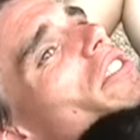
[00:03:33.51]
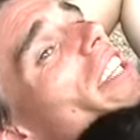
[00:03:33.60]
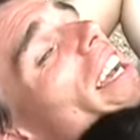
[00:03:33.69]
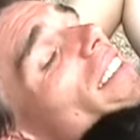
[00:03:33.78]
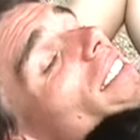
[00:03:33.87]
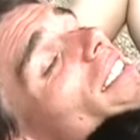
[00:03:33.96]

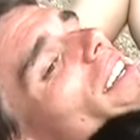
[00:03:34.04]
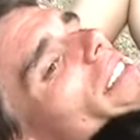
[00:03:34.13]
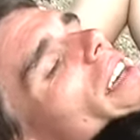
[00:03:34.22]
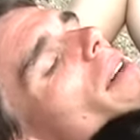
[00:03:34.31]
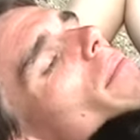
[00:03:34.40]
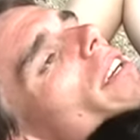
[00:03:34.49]
exactly done
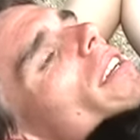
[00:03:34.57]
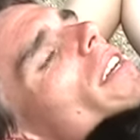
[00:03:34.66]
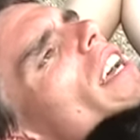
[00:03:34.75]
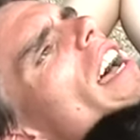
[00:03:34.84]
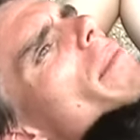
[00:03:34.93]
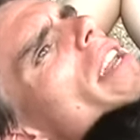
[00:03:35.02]
that, but
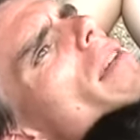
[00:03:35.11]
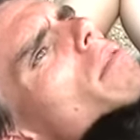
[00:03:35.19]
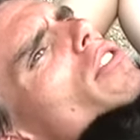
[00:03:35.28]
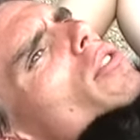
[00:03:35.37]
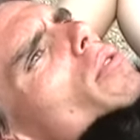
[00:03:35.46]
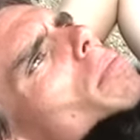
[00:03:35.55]
I've been
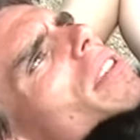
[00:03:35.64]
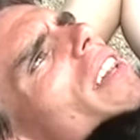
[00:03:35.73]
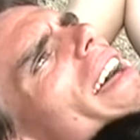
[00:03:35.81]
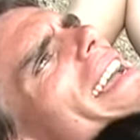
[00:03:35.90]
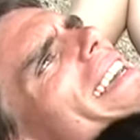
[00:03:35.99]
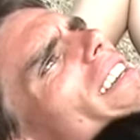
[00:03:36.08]
able to
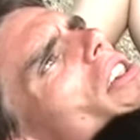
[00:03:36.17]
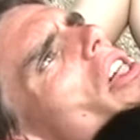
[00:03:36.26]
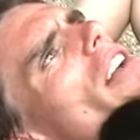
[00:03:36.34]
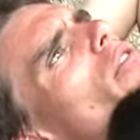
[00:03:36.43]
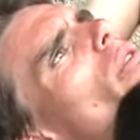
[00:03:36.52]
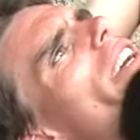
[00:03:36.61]
apply it in a
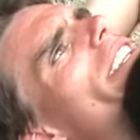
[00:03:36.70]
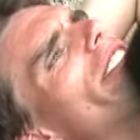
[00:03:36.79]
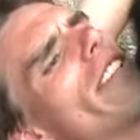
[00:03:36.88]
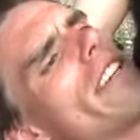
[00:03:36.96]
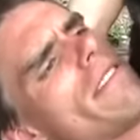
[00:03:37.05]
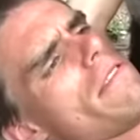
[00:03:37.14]
lot of ways,
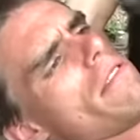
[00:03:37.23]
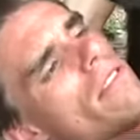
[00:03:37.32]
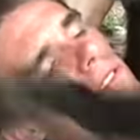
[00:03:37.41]
you know?